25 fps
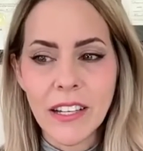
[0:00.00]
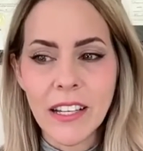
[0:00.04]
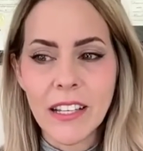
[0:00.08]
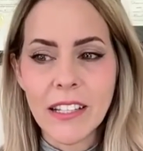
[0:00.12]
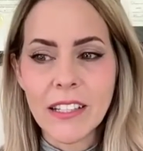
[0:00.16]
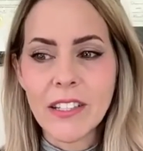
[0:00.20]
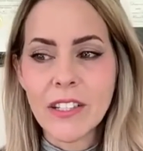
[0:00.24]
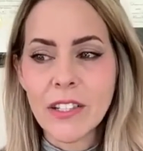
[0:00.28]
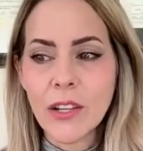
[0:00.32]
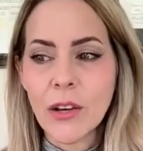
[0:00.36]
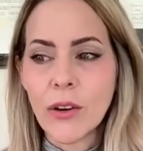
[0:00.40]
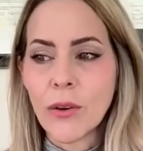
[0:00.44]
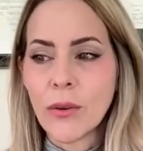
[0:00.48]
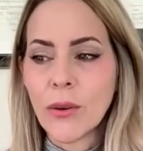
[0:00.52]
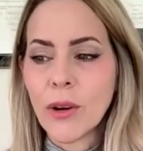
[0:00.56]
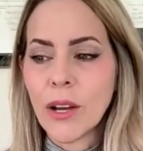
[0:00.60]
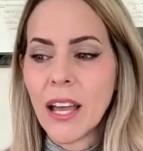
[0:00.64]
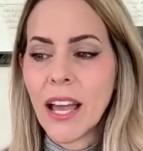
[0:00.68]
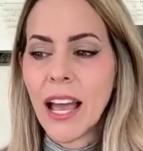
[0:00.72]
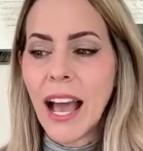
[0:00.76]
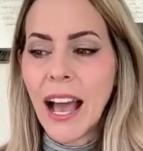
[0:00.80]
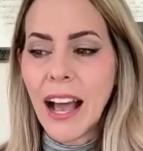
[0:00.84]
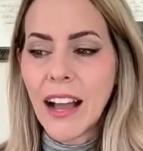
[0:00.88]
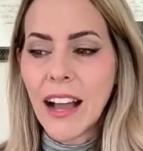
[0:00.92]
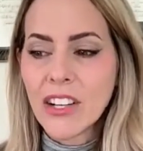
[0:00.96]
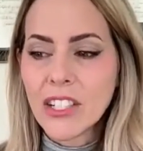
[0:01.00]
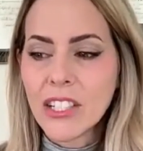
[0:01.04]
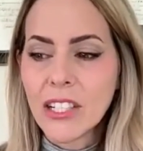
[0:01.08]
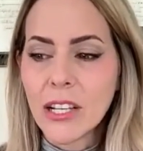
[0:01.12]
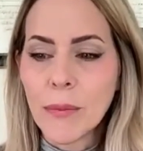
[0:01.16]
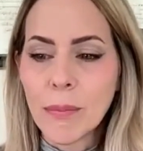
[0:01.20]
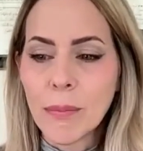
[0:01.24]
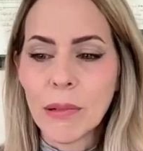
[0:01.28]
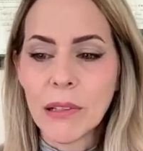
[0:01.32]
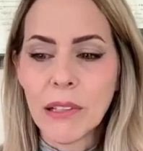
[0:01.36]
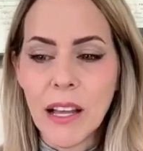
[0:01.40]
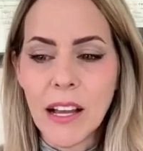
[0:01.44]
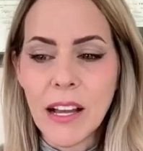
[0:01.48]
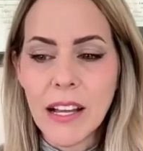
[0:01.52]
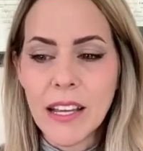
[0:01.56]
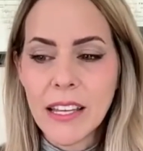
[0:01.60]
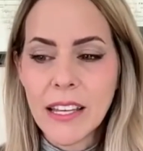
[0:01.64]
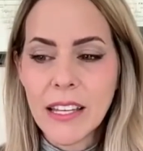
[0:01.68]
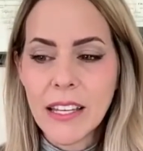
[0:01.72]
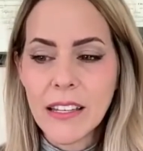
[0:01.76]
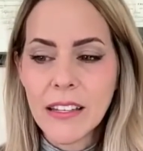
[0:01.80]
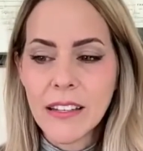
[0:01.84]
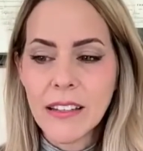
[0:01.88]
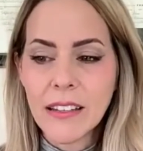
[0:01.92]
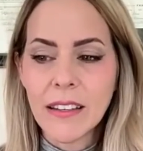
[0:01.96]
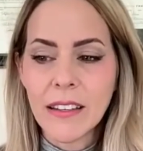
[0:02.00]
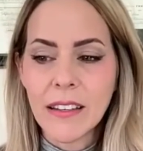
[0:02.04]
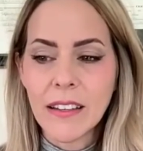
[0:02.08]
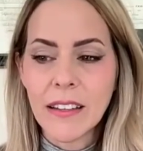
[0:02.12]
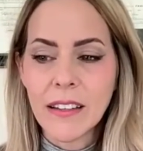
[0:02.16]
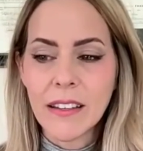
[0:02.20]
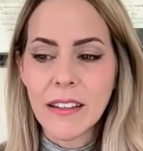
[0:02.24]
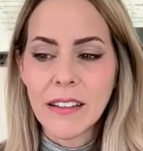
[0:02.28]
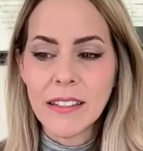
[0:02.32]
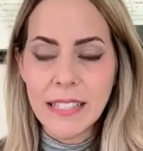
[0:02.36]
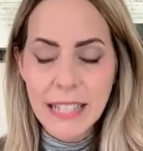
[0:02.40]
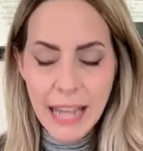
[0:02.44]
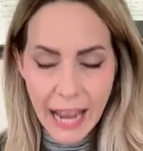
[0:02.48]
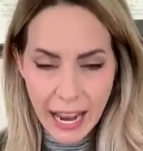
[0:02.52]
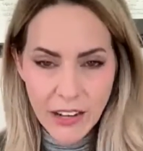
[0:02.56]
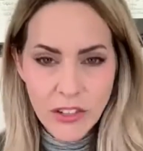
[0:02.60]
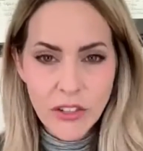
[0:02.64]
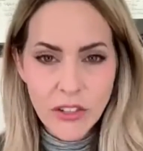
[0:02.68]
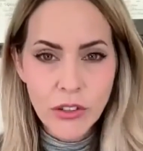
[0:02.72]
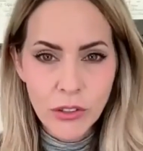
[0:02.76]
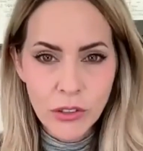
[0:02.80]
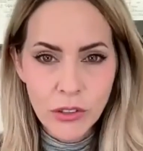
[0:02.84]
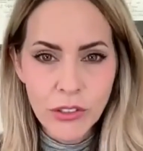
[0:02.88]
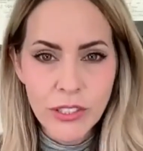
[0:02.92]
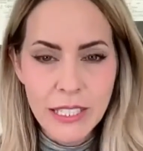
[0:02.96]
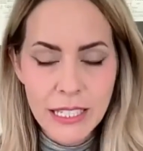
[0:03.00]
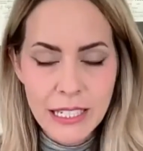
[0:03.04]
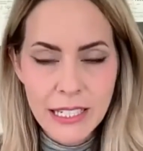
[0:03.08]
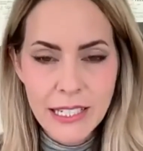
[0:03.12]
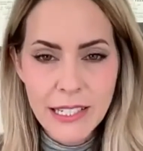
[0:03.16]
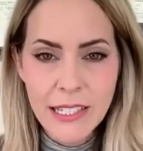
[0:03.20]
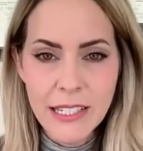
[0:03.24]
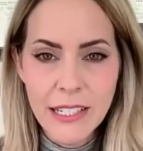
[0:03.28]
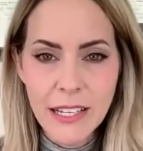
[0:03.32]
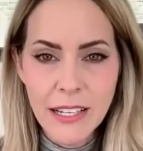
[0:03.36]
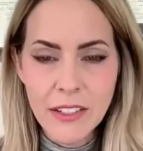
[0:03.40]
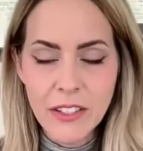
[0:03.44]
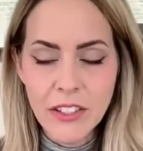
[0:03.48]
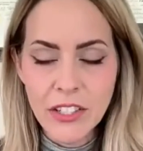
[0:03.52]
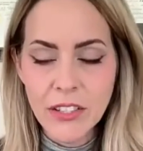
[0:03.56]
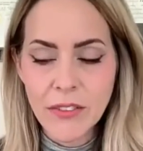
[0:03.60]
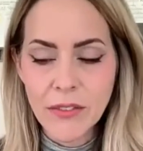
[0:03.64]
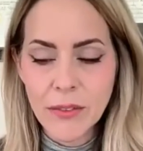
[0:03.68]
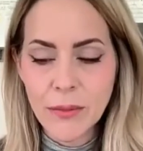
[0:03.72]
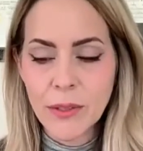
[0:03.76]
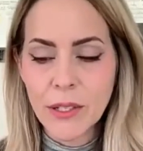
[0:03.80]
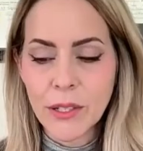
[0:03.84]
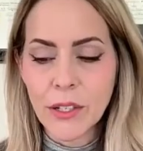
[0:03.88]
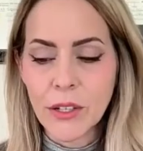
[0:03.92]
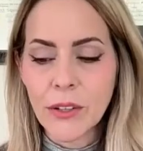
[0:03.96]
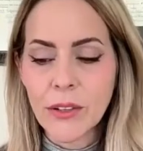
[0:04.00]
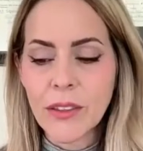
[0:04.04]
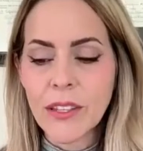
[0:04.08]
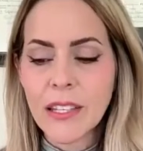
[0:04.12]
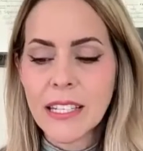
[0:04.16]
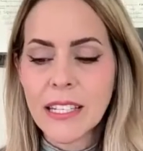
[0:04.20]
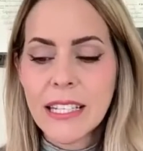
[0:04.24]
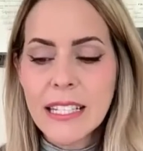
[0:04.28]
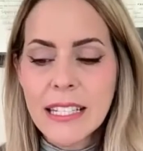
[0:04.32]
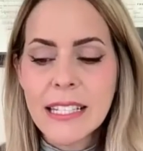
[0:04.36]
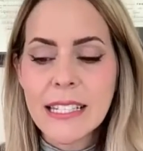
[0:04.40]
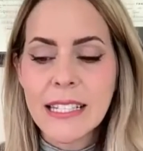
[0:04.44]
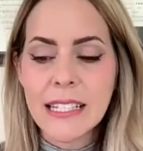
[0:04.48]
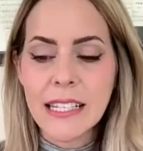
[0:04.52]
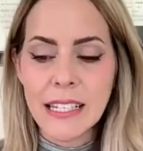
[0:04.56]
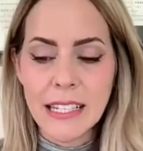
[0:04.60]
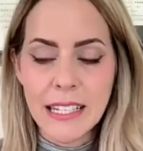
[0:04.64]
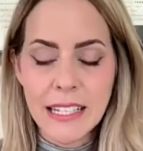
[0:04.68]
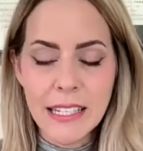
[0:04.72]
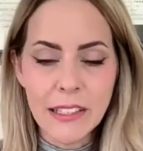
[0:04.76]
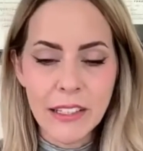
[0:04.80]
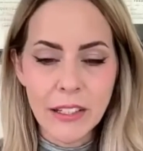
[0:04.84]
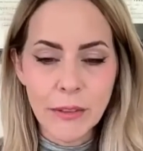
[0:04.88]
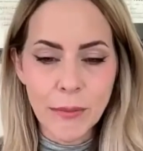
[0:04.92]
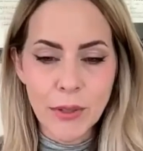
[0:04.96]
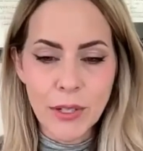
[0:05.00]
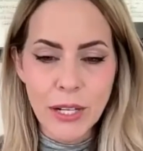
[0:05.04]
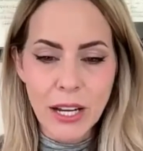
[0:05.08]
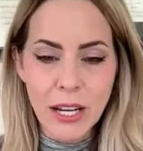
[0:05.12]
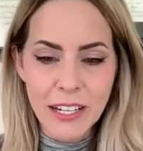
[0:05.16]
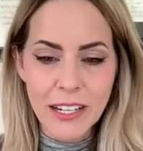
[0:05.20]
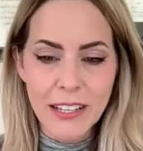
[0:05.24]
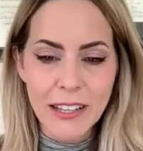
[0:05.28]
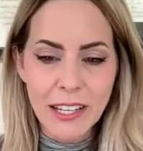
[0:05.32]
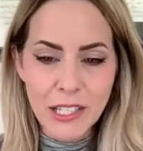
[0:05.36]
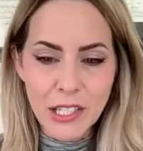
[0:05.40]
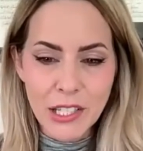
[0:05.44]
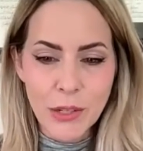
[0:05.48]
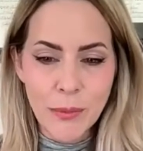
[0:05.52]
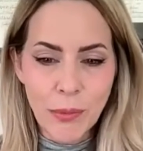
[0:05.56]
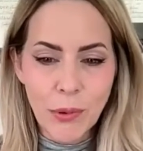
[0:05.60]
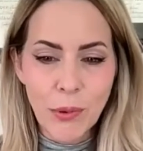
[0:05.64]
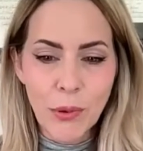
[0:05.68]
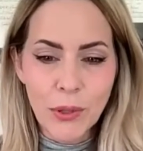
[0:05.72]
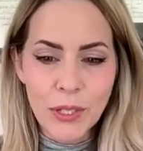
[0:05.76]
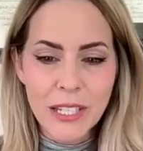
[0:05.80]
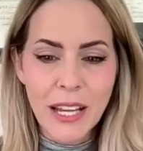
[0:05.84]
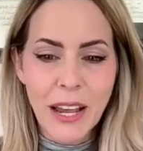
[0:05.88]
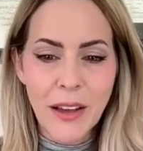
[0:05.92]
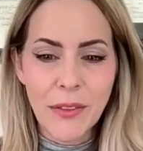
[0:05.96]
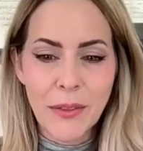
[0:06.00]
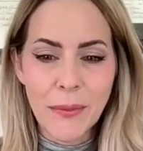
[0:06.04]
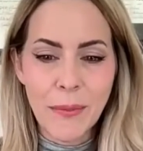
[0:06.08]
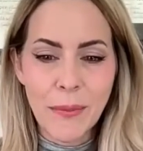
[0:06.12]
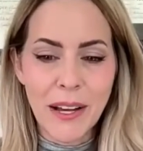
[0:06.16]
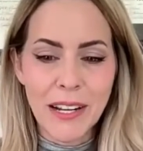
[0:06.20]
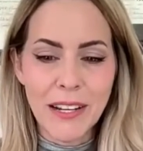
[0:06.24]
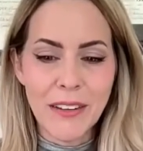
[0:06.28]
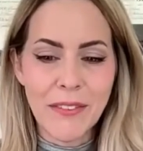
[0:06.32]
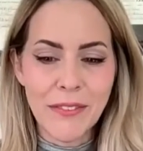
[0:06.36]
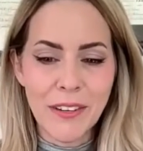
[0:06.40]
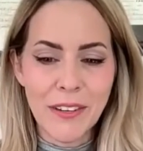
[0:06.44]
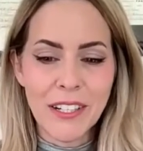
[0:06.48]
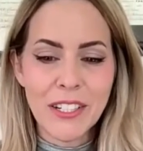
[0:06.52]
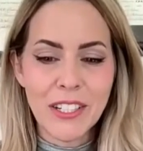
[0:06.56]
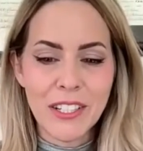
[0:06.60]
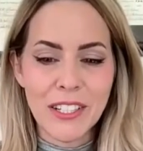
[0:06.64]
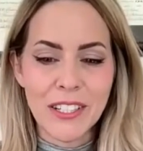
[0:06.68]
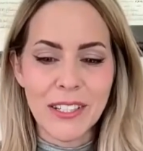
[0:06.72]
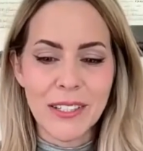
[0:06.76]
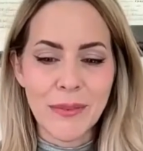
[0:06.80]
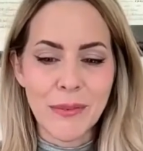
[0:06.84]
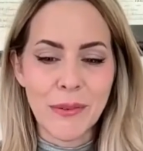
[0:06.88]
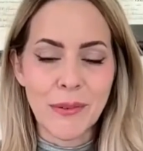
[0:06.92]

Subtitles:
And so actually applying natural DC energy from the earth is a healing modality that supports how the body functions.